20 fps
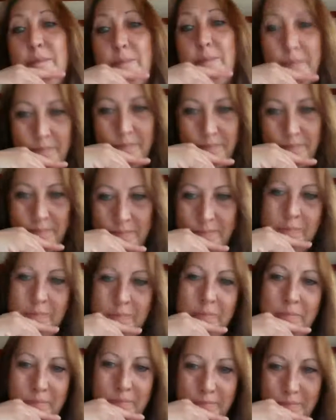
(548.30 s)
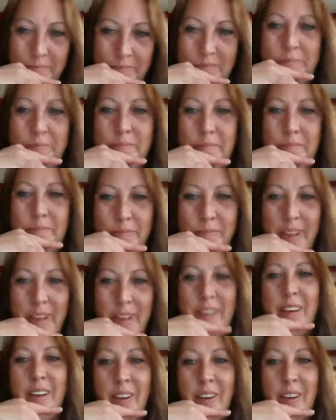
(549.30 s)
Mm-hmm.
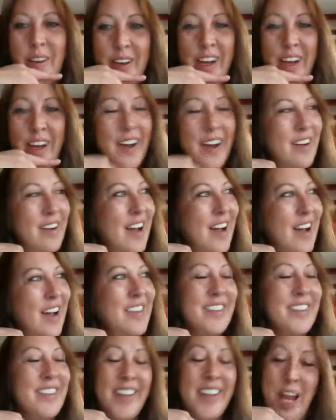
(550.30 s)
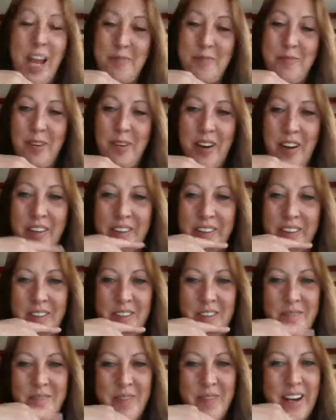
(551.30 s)
Oh yeah, I just came across
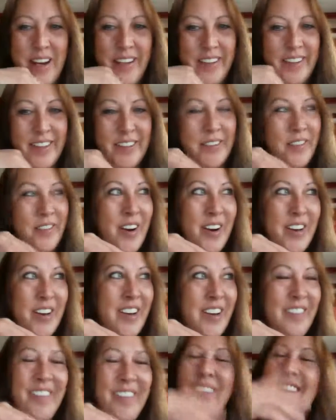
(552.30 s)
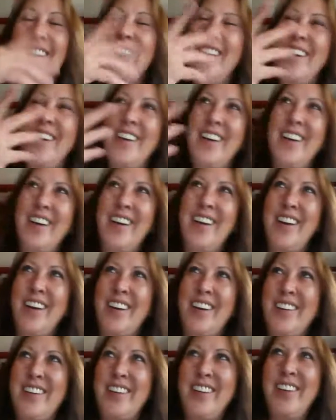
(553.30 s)
something I did wrong.
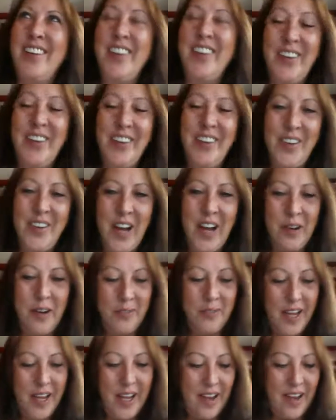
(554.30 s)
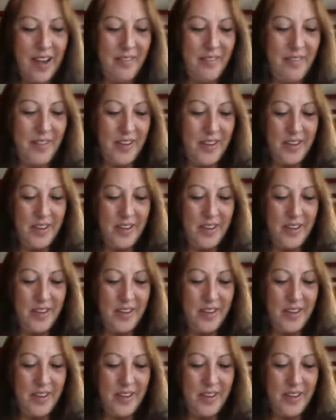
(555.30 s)
You know how we have